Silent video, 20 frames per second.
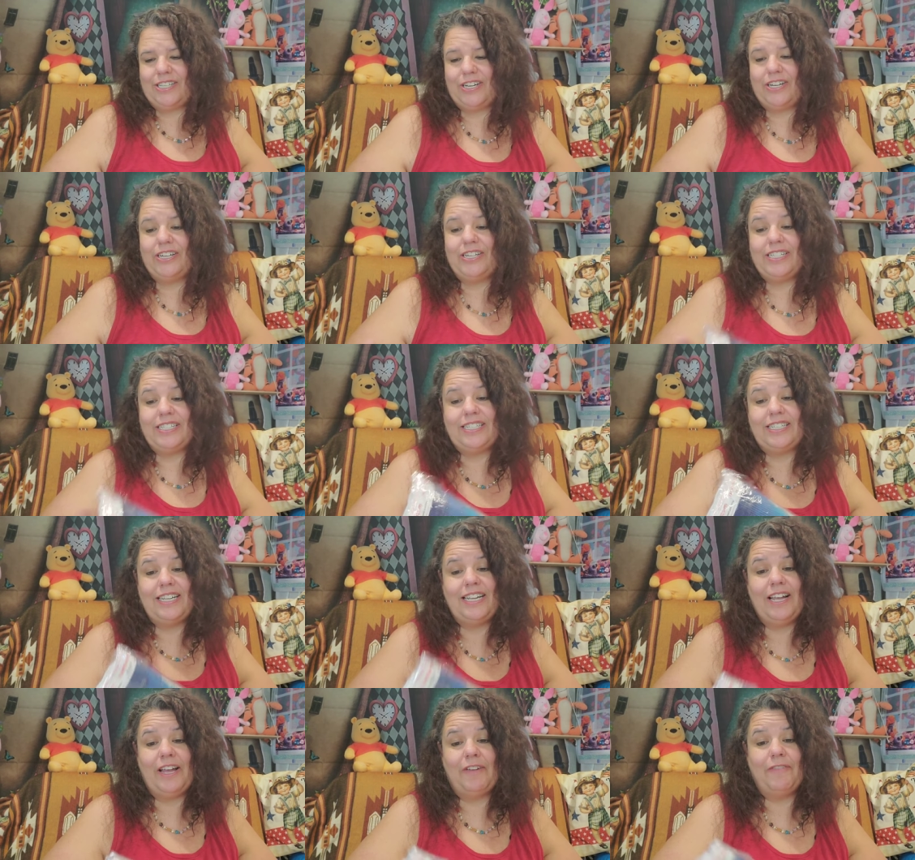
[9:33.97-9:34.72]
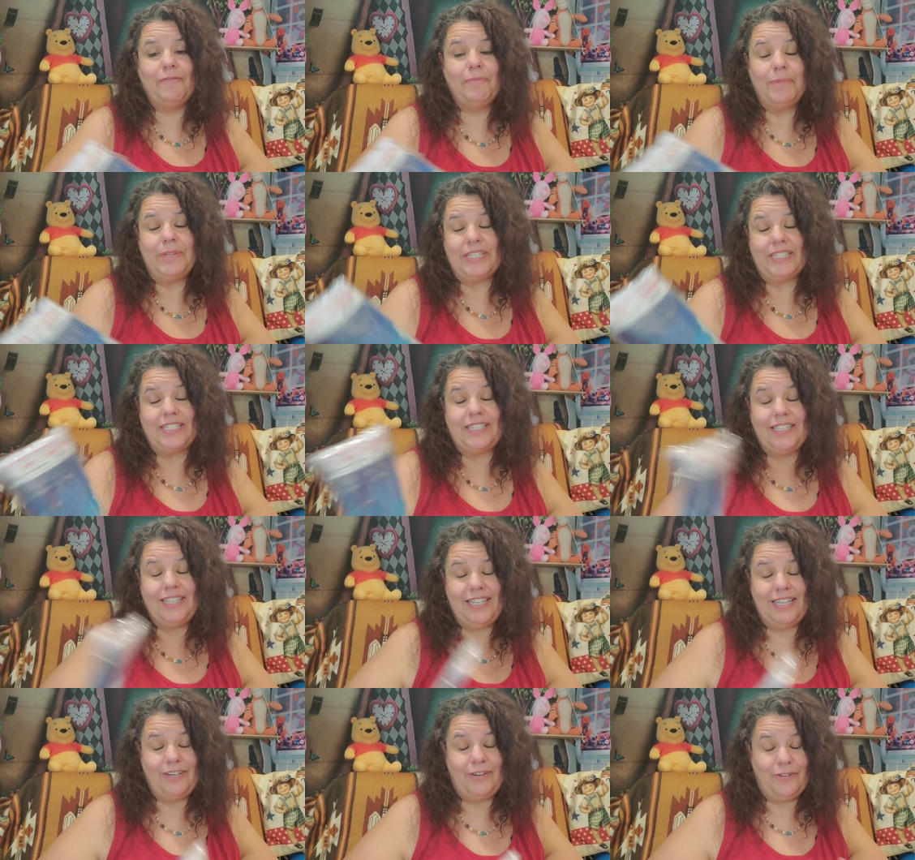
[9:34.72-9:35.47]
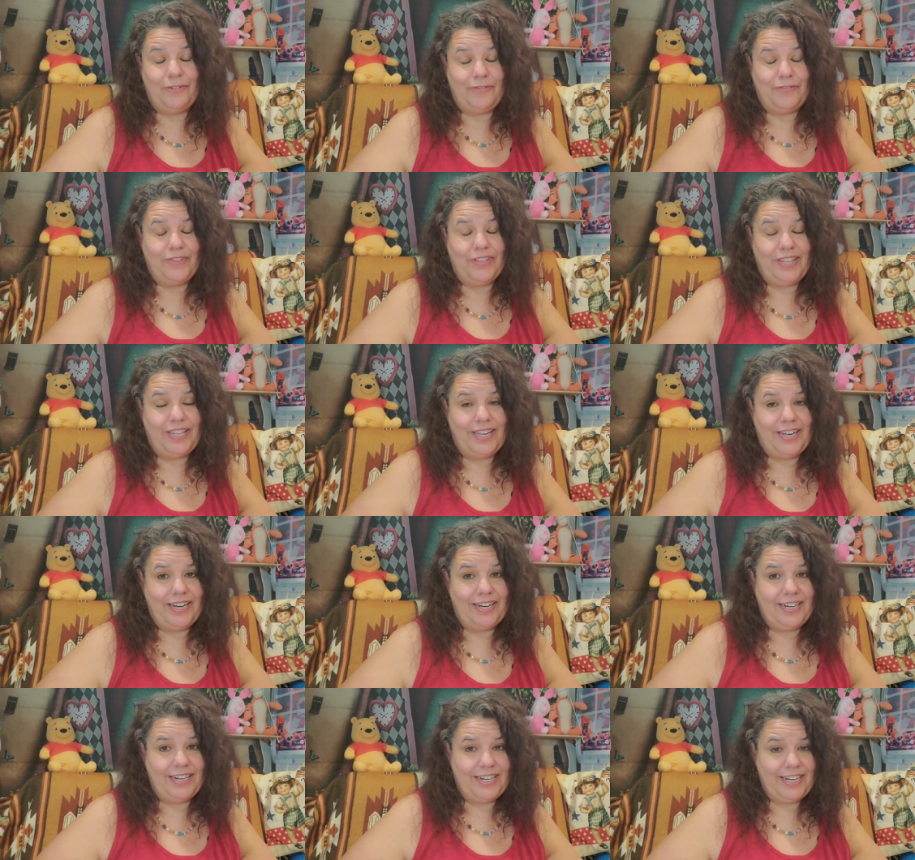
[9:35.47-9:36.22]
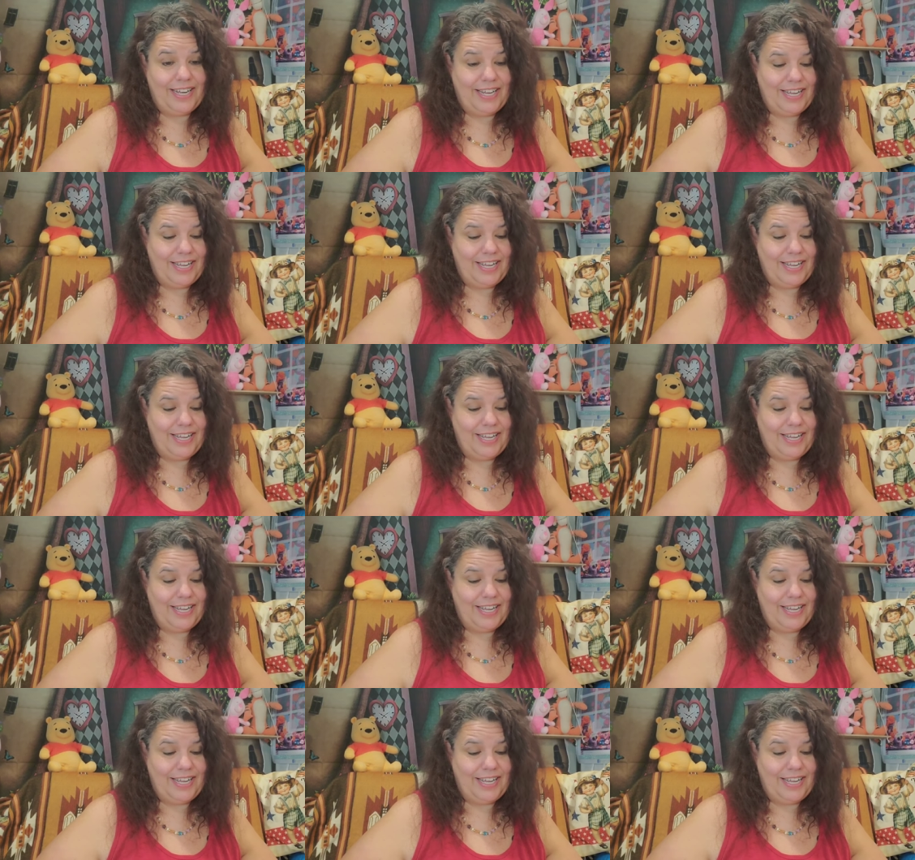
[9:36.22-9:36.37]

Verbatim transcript: courtesy of Miss Lynn over there